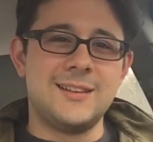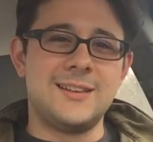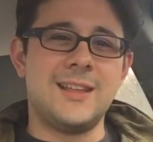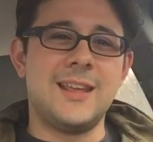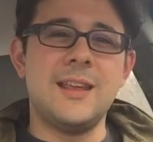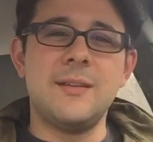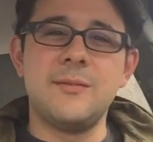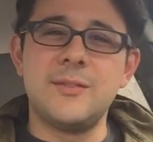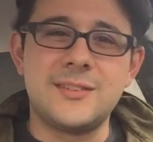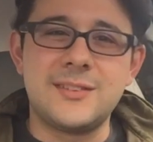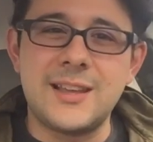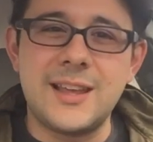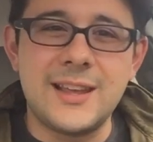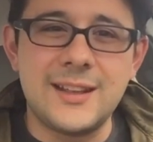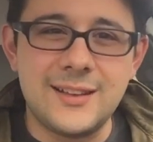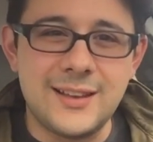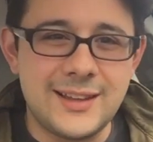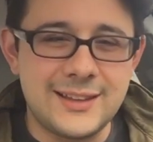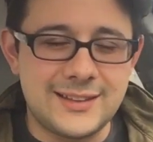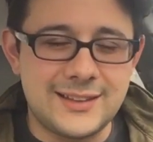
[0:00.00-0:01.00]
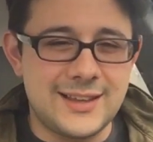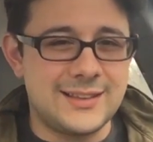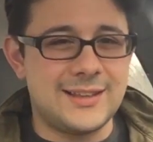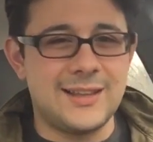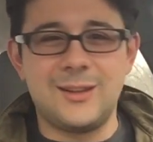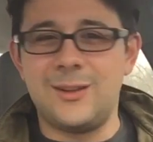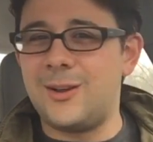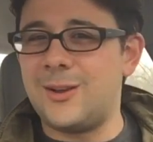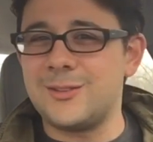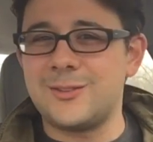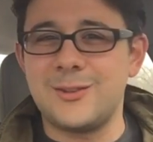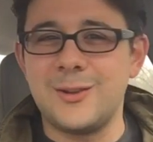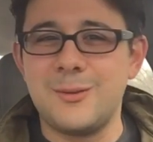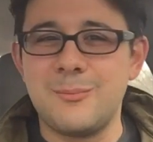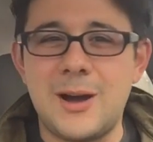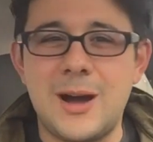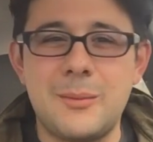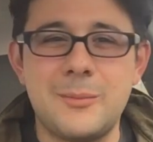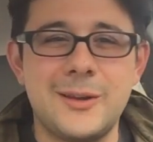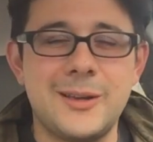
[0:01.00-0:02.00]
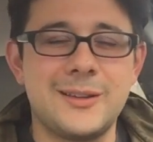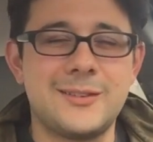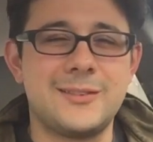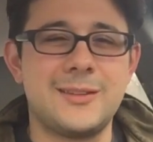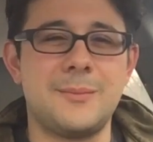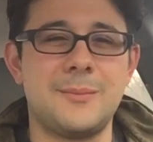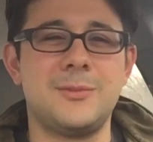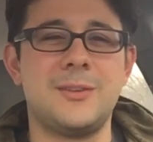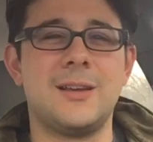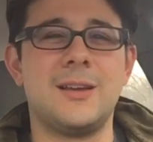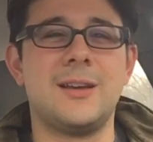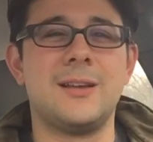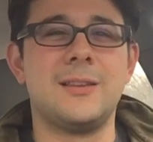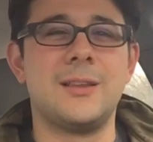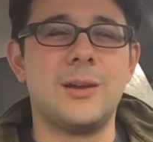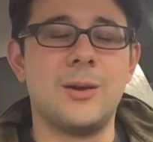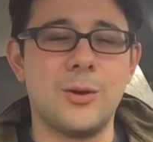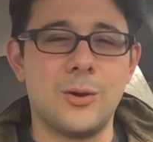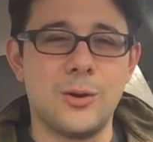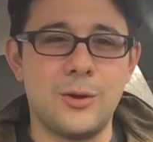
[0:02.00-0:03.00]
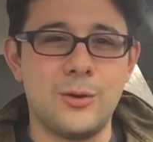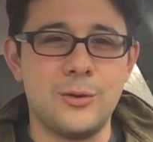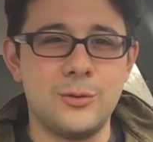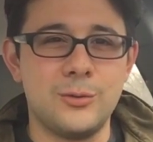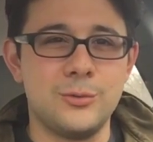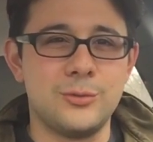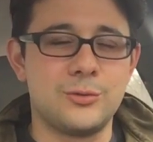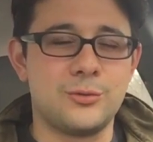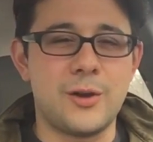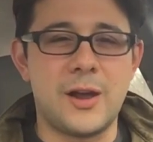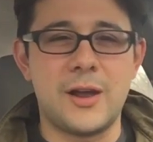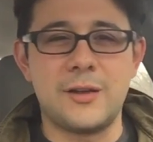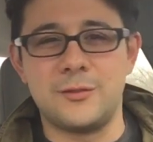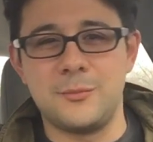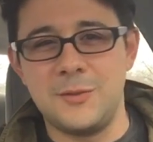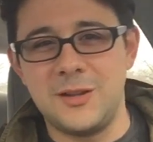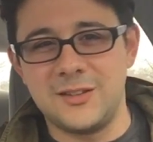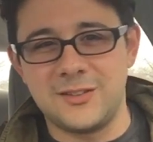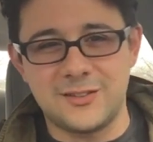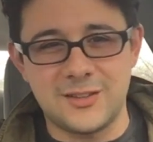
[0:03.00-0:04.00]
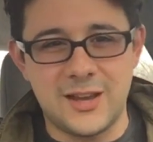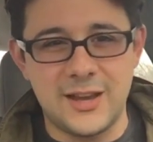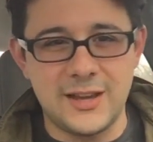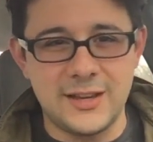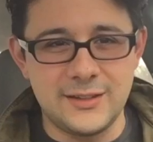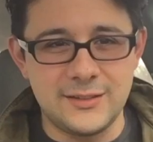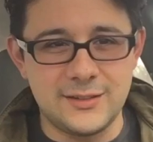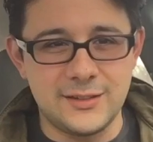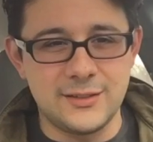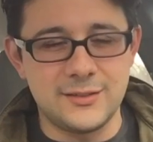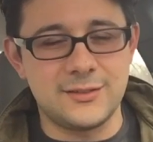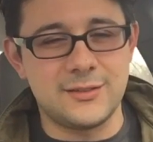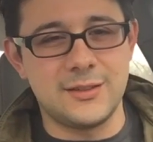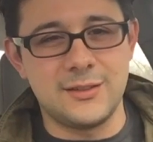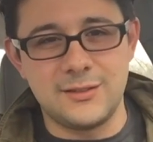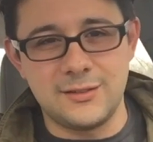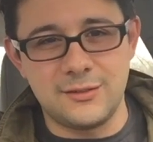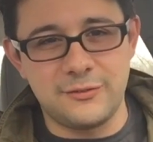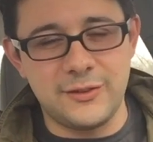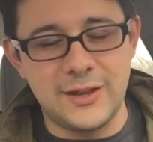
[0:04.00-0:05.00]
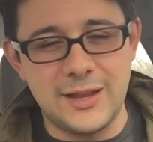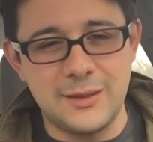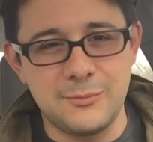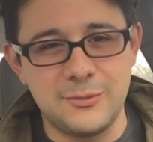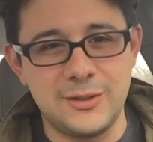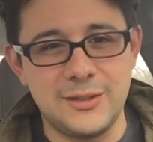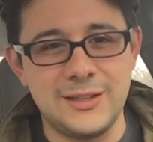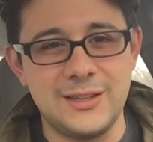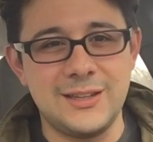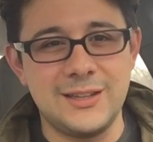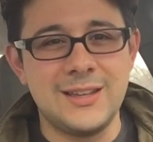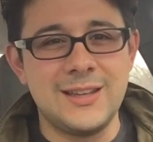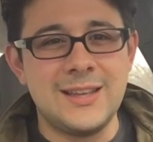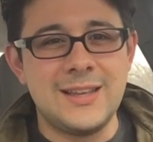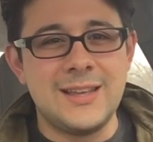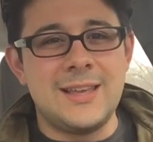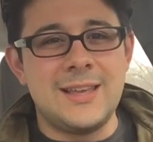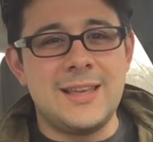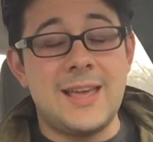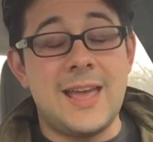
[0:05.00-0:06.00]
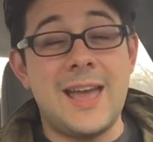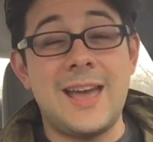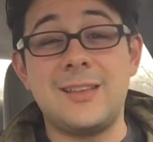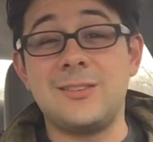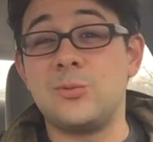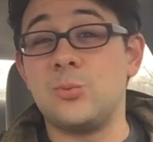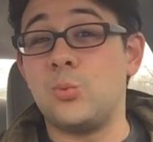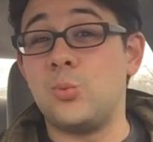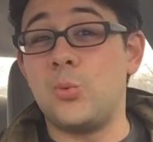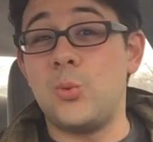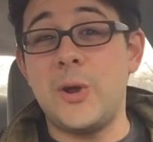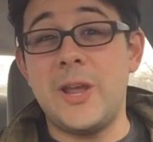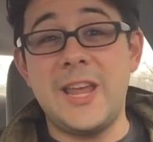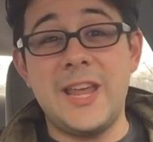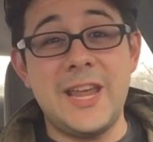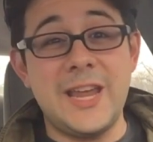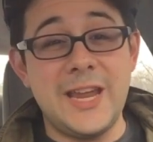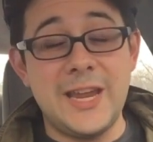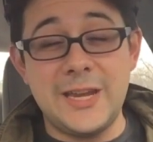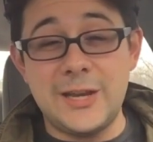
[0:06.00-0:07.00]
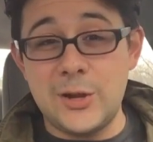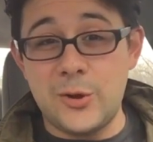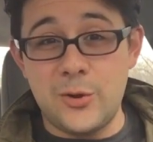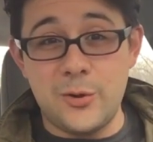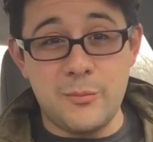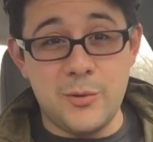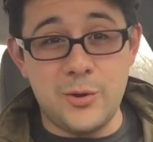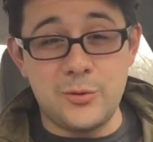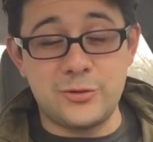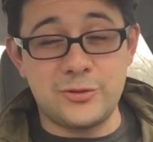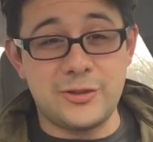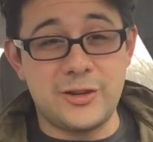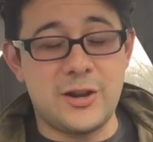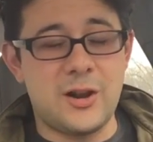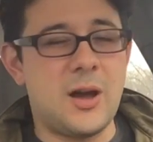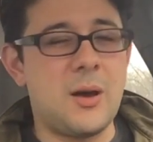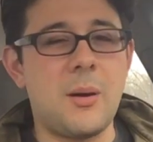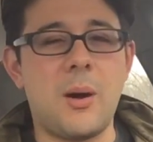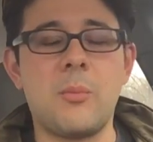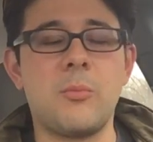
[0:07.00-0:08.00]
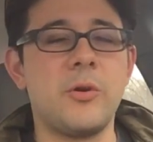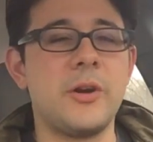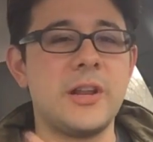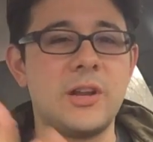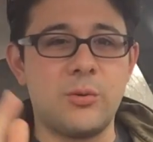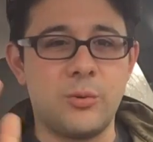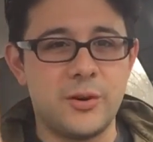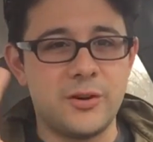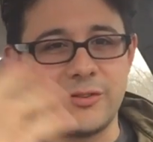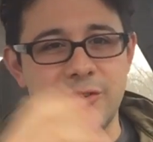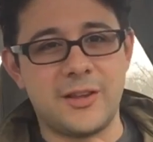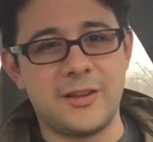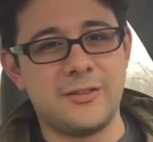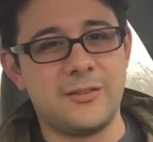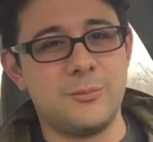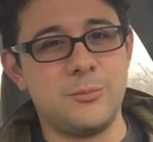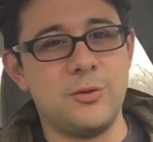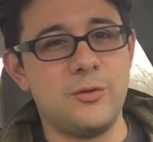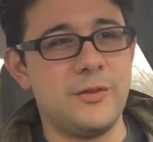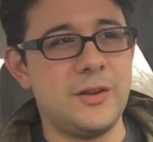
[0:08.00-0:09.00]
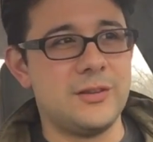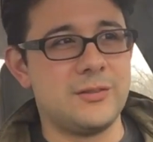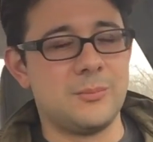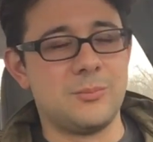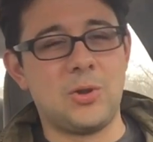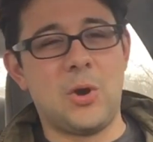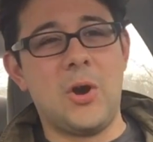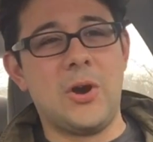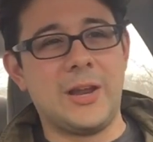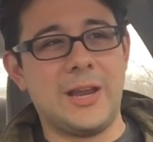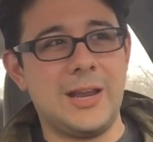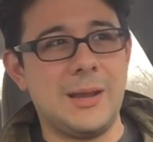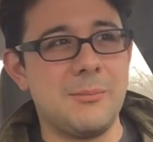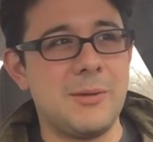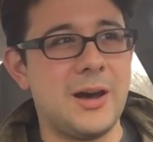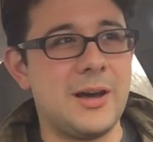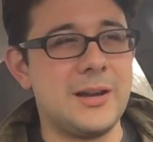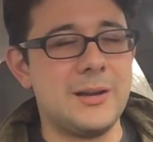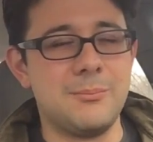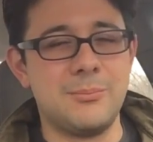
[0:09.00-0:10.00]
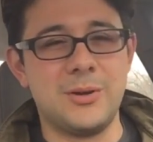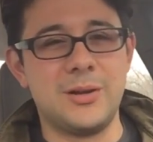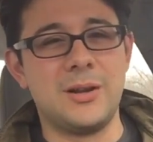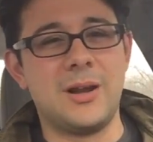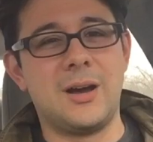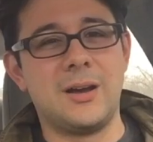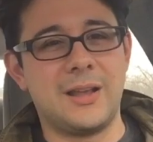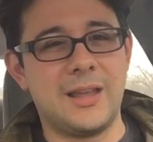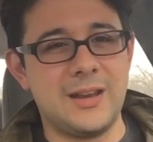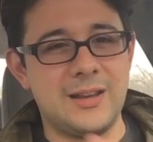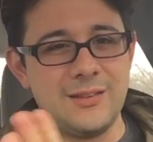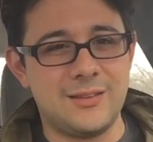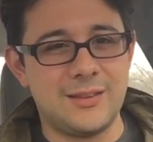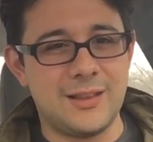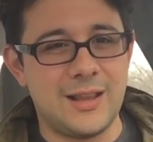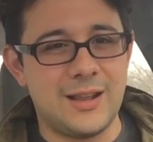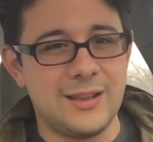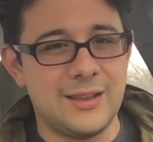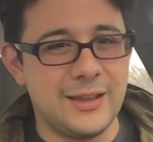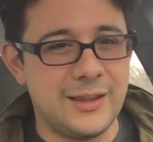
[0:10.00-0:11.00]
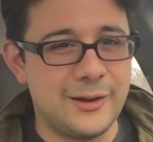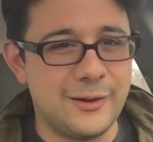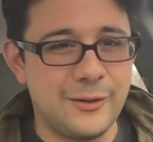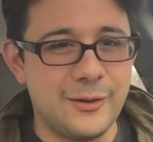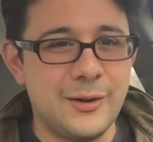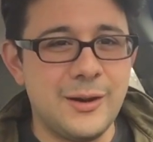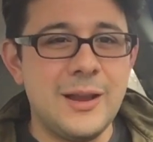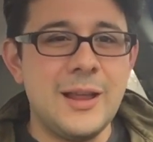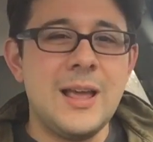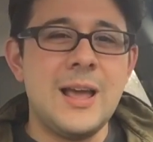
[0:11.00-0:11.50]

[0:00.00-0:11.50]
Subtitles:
They even say it like that. They lost their mama, except the girl who strives to be a scientist in the family has way no emotion. I'm already criticizing the movie as I'm talking about it, but I'll get into that later.